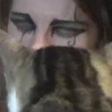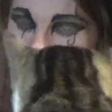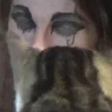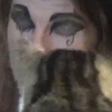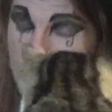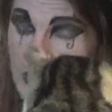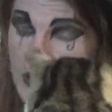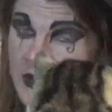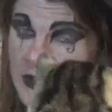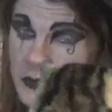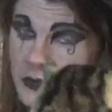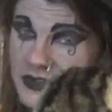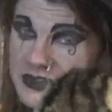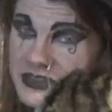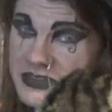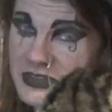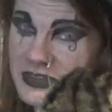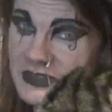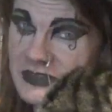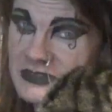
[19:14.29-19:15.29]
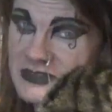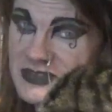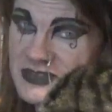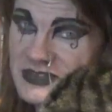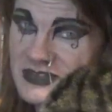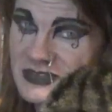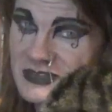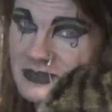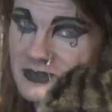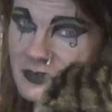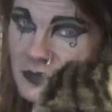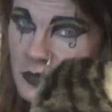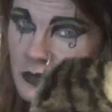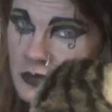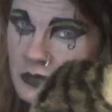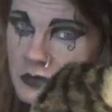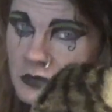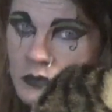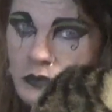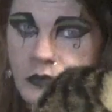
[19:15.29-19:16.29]
My question is,
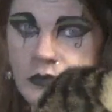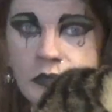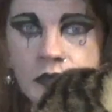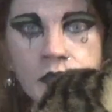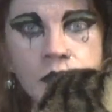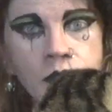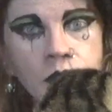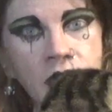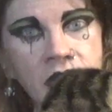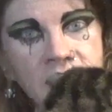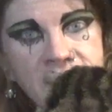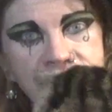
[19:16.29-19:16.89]
what